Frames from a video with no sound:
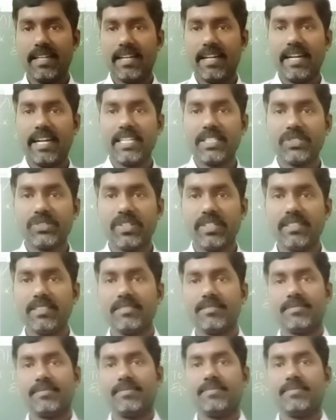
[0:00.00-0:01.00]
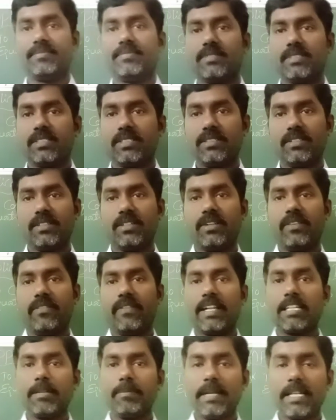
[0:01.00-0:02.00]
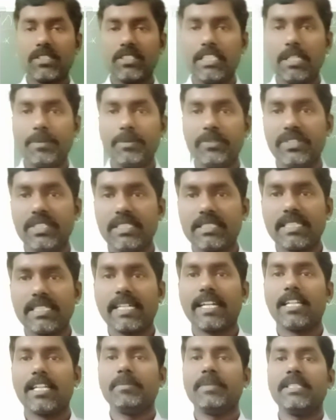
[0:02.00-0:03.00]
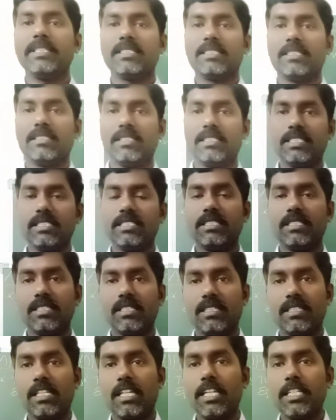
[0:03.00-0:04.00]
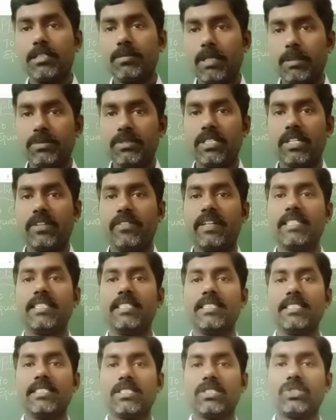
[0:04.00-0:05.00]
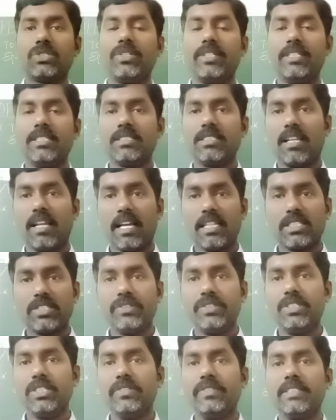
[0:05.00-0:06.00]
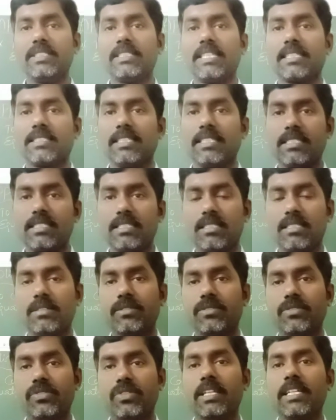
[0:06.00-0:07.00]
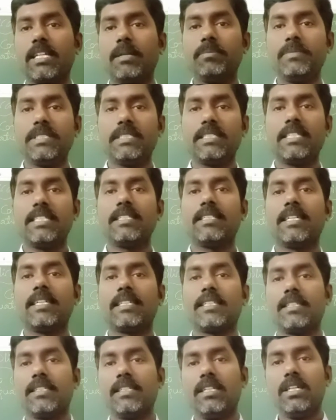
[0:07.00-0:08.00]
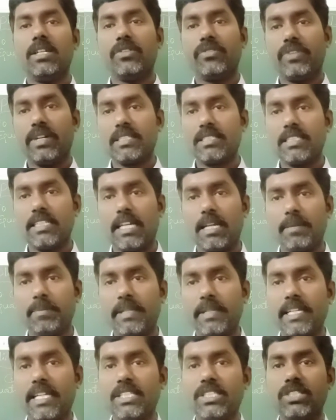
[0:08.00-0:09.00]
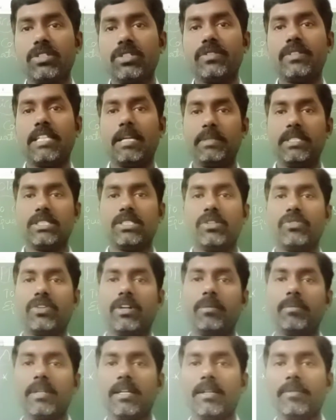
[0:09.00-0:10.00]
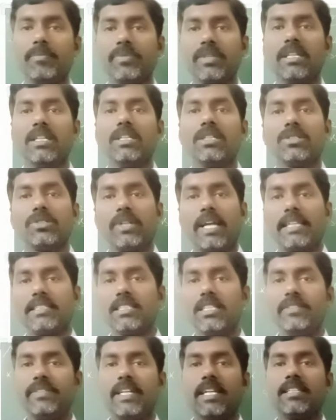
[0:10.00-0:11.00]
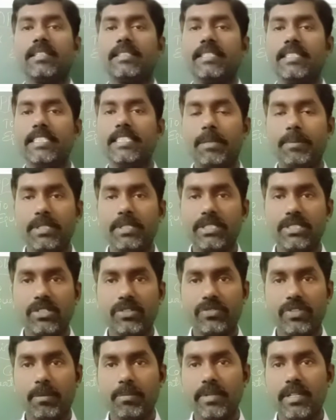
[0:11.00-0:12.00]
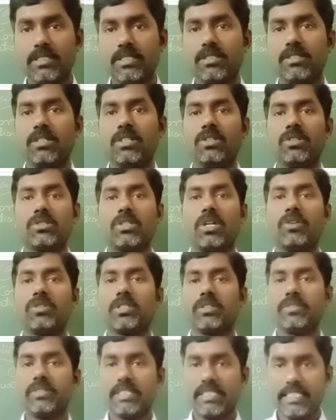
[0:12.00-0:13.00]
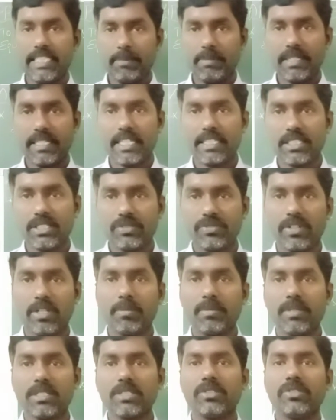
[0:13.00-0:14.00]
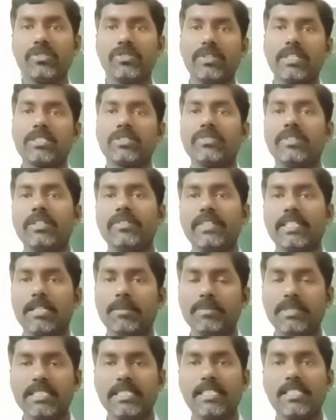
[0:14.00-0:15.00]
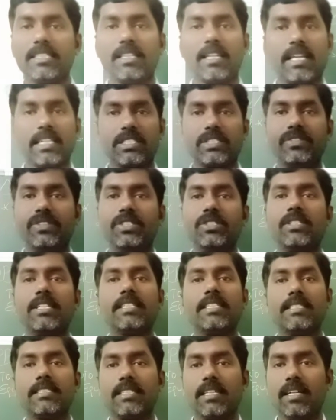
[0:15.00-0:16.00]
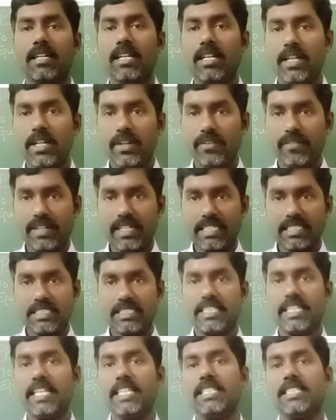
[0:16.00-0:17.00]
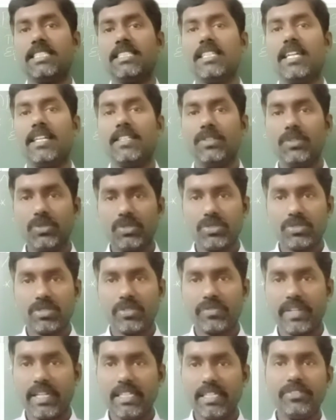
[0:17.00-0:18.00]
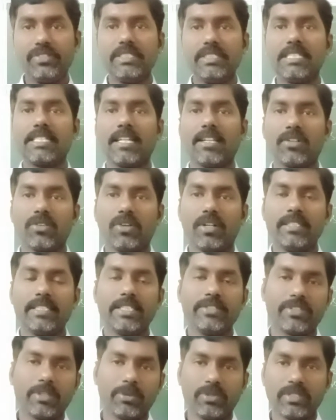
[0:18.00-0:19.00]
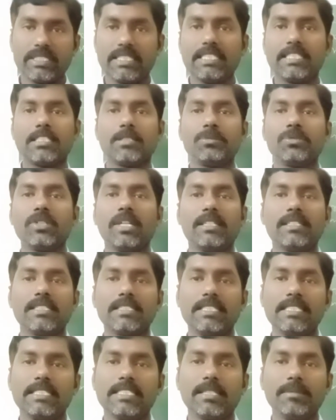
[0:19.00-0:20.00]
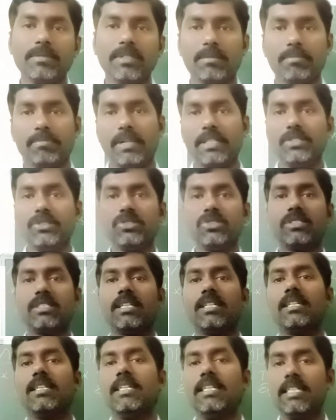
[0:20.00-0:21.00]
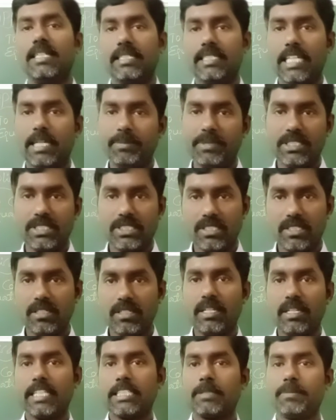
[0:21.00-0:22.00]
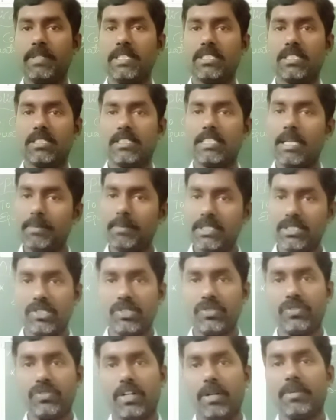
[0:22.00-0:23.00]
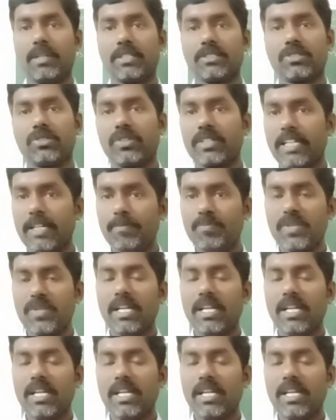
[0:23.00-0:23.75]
Hi to all. Welcome back to JP Physics Academy. This is Naresh Babu Javaji. Students, the last video we successfully completed that first application of dimensional formula. So actually we have three dimensional formulas. So out of the three application formulas, first one we completed in the last video. That is we can change the units of any physical quantity from one system to another system by use the dimensional expression, dimensional formulas. Okay.